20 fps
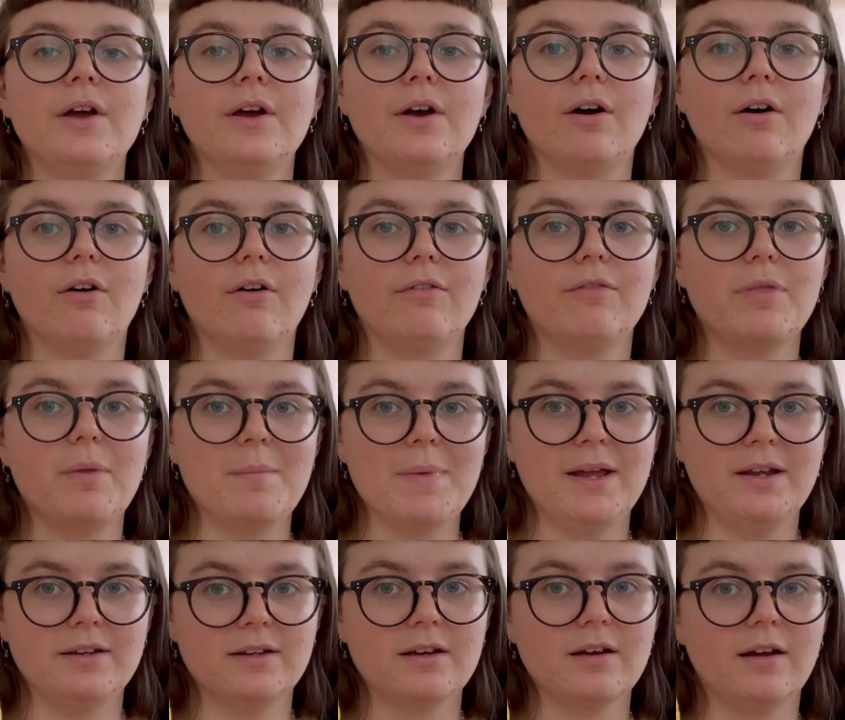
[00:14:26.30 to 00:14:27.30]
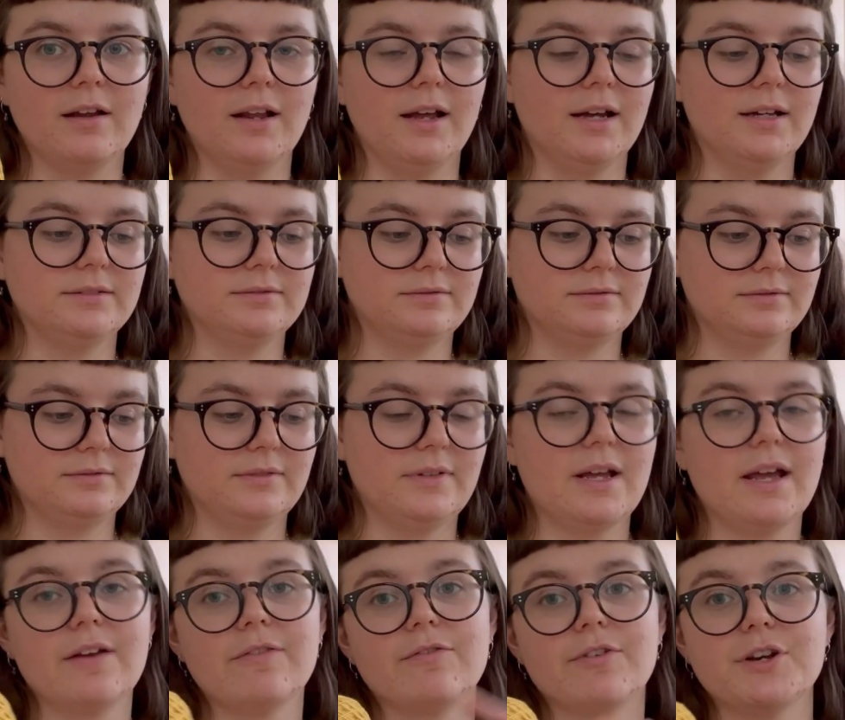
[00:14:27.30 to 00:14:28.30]
of the main colour
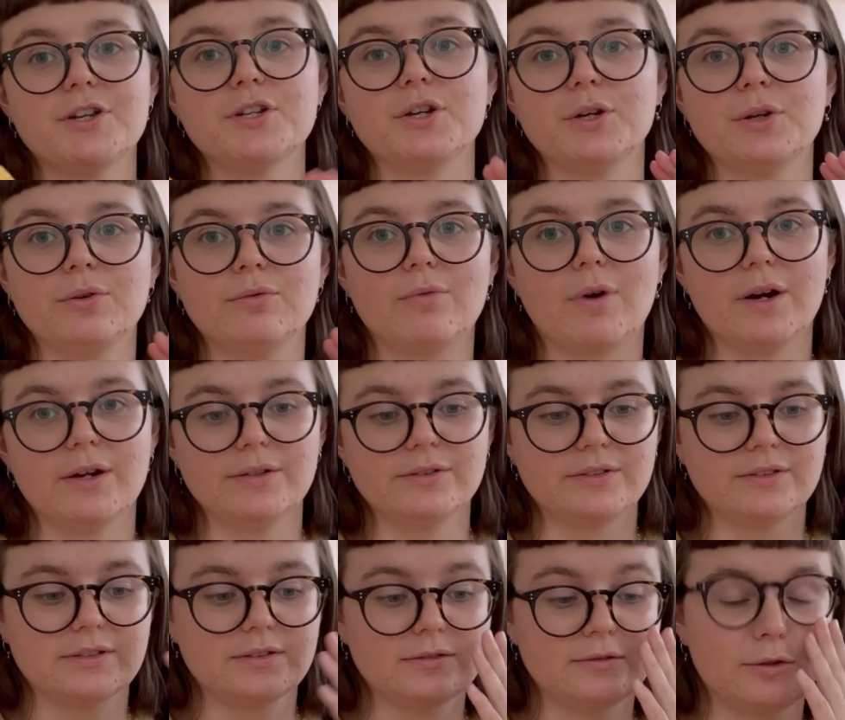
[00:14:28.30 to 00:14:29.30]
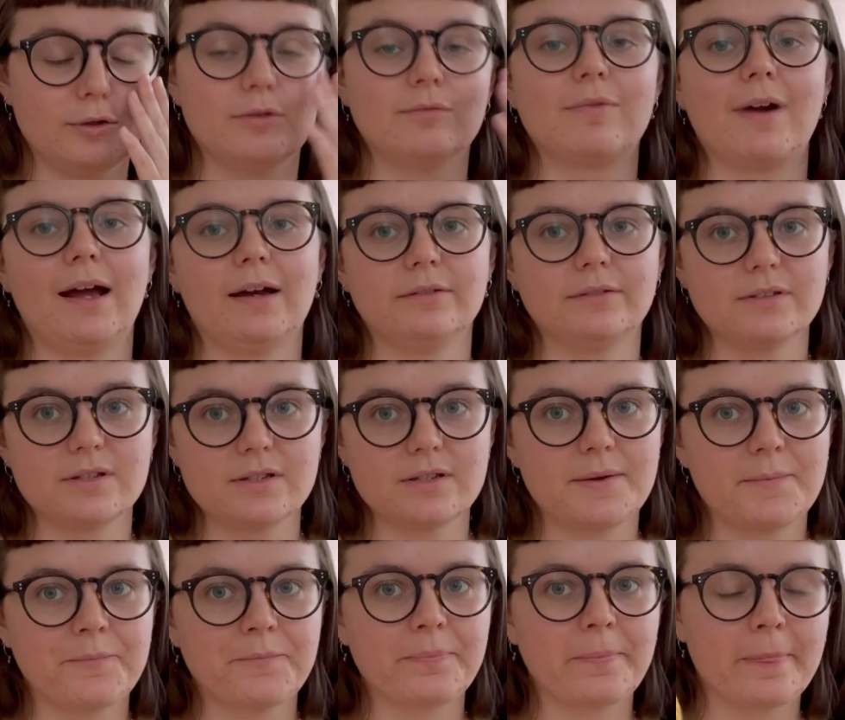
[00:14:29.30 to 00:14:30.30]
every 2 rows or rounds.
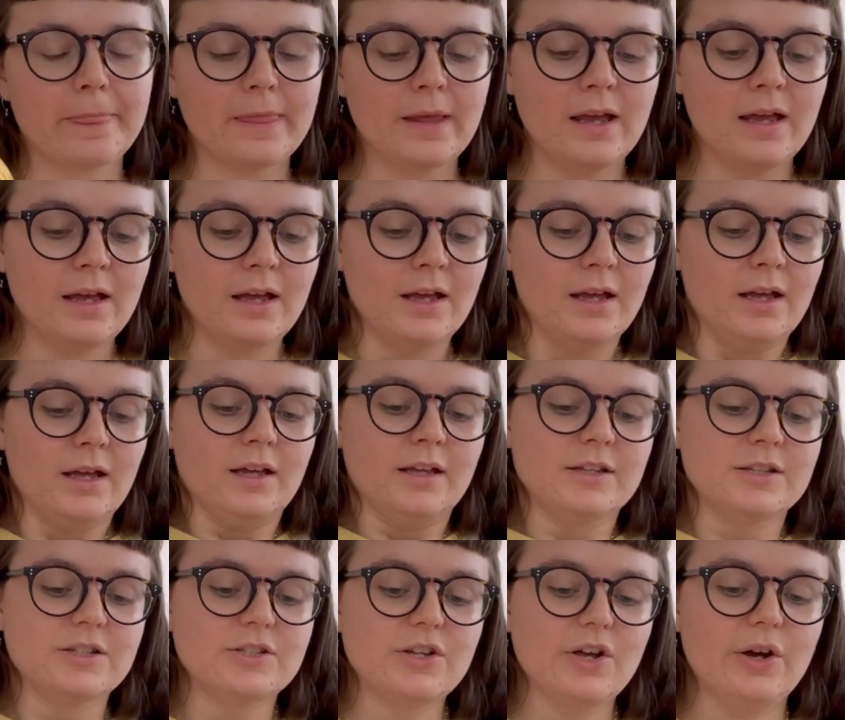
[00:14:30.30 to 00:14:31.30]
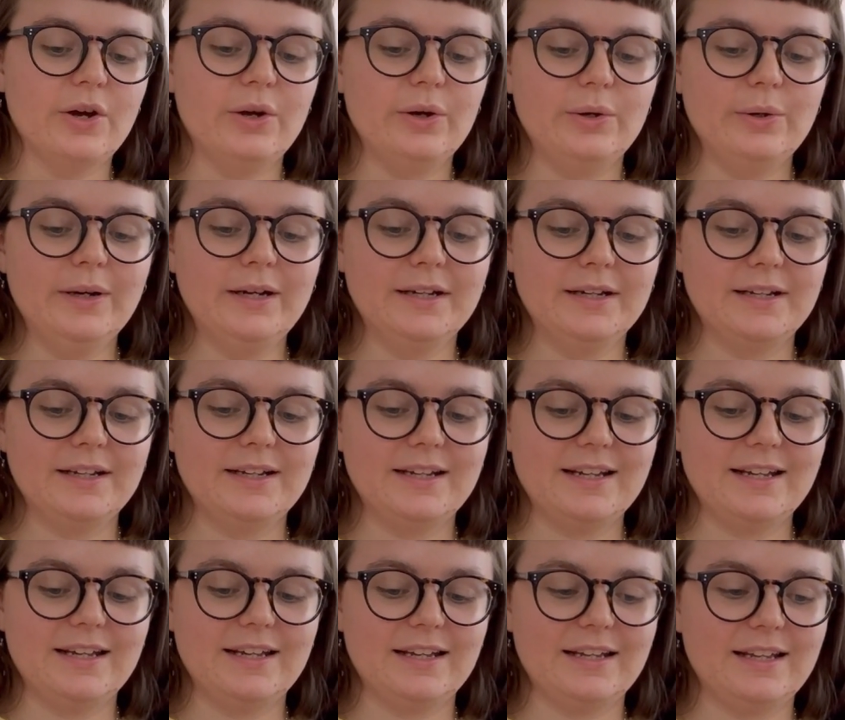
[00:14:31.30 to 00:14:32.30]
So
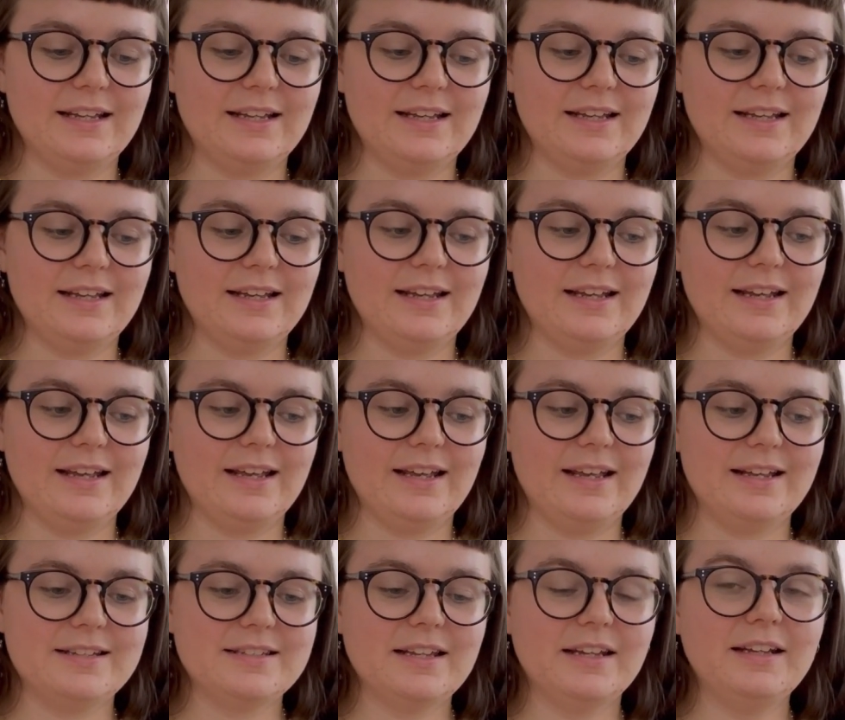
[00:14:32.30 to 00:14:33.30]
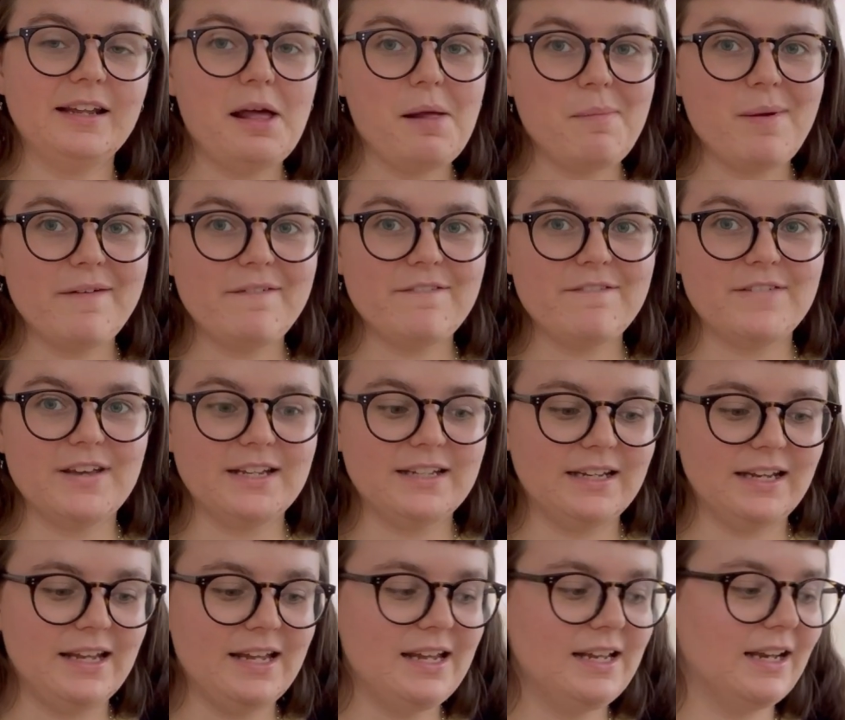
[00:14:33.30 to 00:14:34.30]
it's a little bit
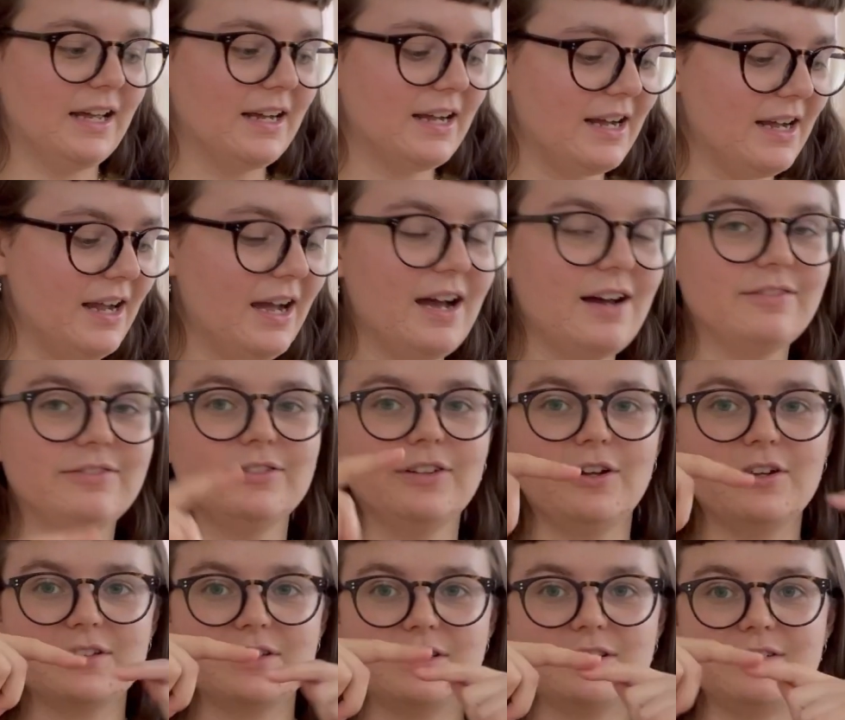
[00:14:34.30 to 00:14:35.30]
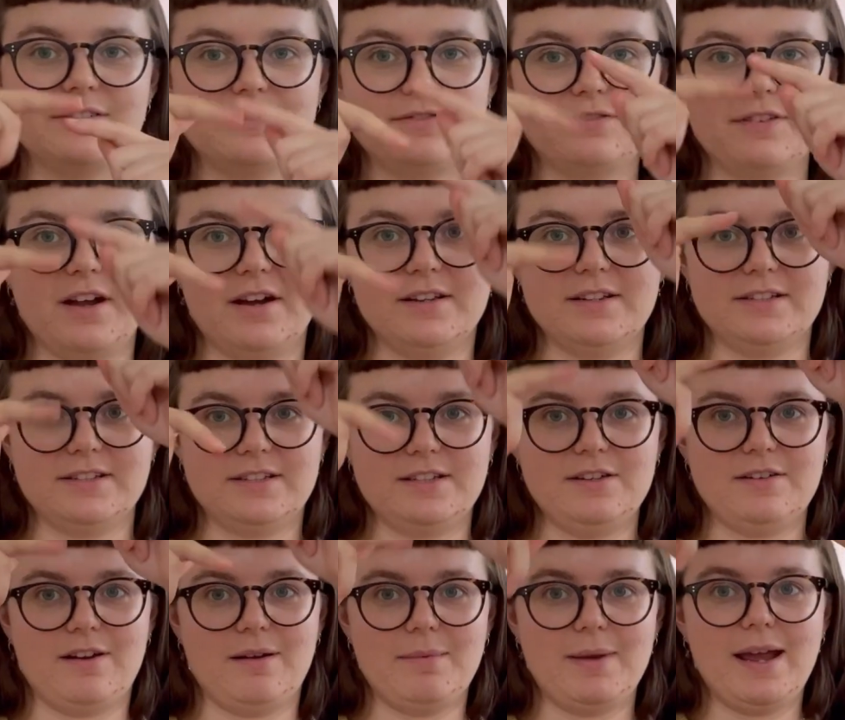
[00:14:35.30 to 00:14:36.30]
fiddly. Like I have lots of yarns,
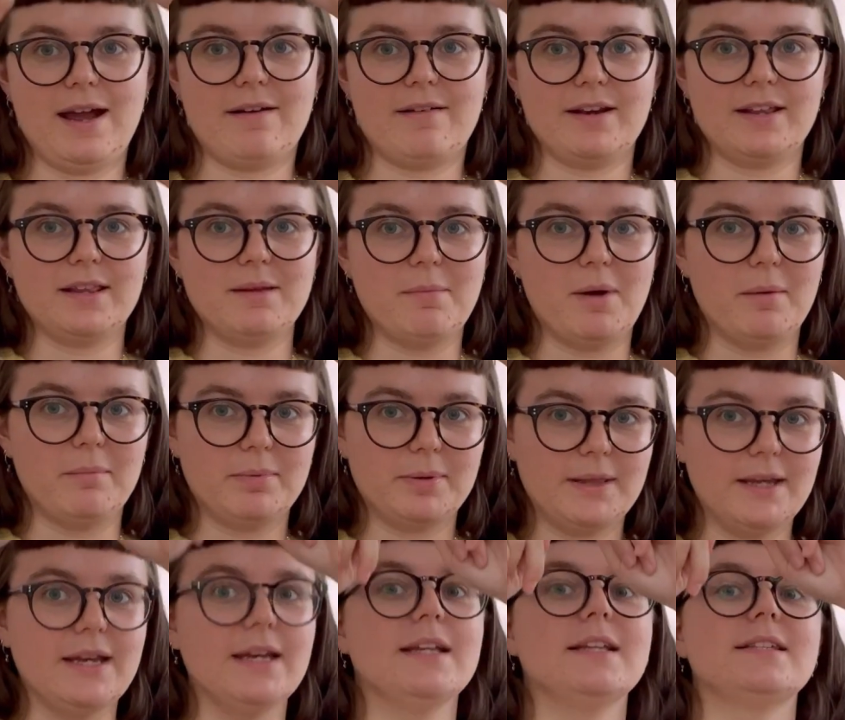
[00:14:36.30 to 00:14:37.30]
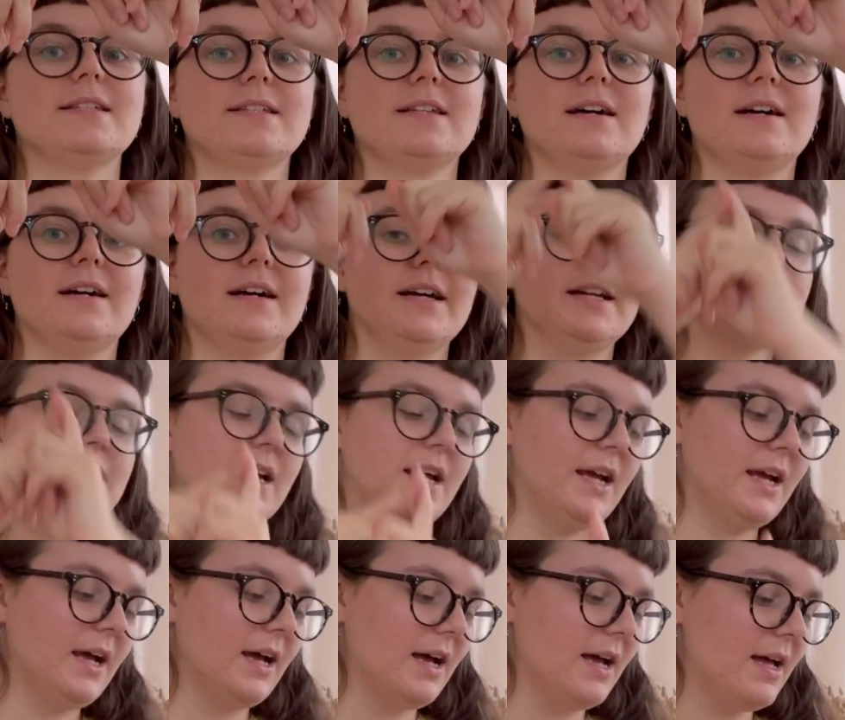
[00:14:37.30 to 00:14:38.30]
you know, I'm carrying them up the inside.
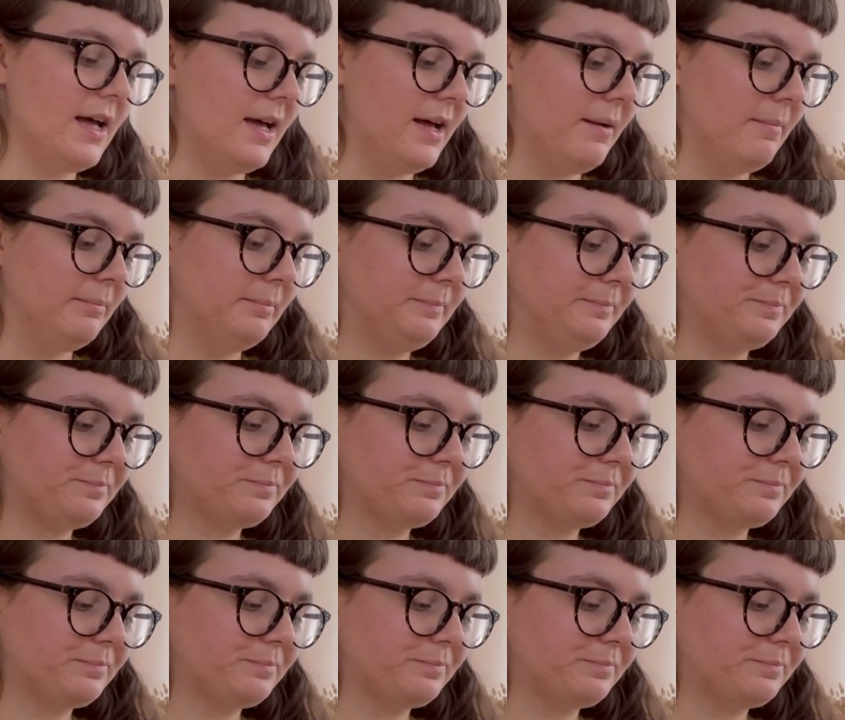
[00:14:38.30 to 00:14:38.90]
And